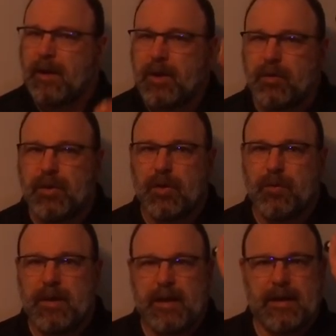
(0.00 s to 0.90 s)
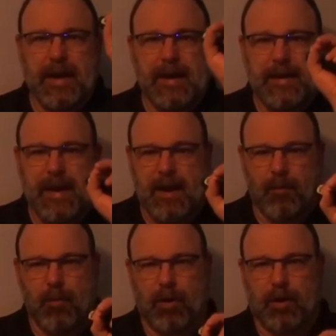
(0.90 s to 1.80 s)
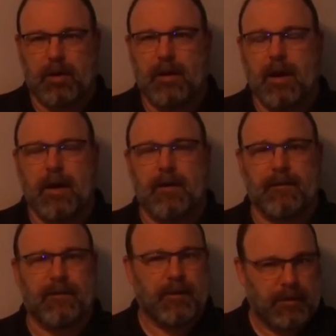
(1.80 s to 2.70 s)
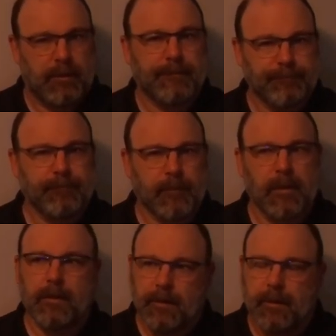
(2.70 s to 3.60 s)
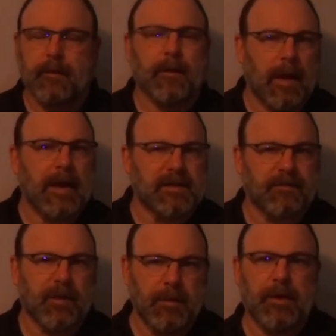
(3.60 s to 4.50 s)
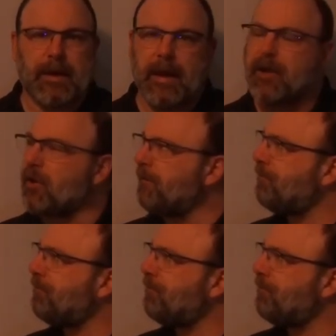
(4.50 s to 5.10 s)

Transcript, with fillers: you do need a network of lines of communication.